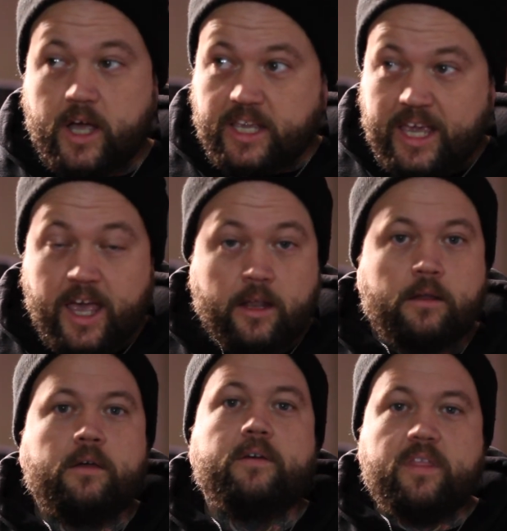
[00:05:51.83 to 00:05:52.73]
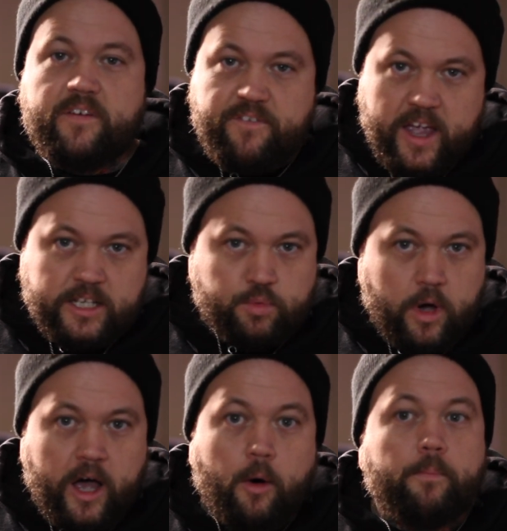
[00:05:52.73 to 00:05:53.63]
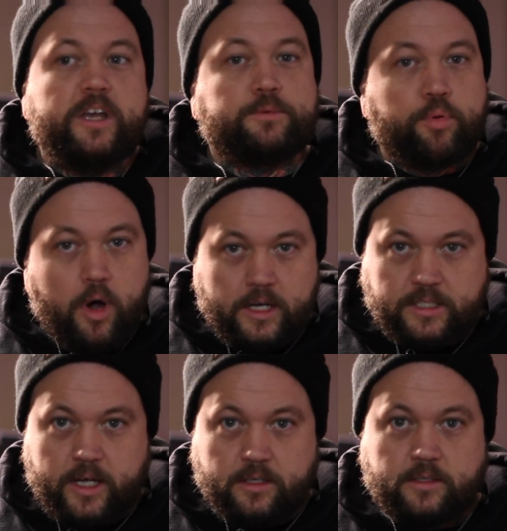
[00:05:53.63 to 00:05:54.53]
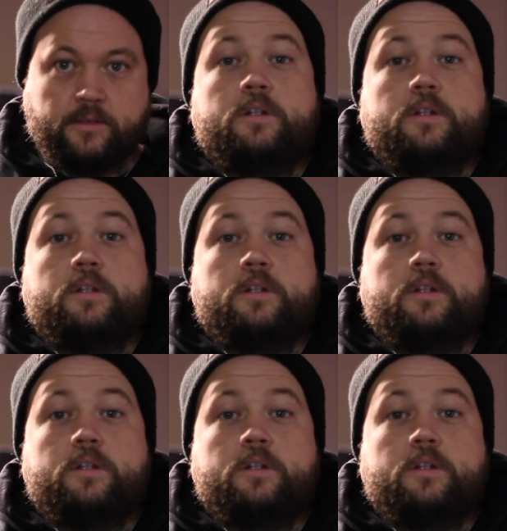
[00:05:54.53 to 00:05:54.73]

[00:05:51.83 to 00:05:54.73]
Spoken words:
Again, the fans will help this process.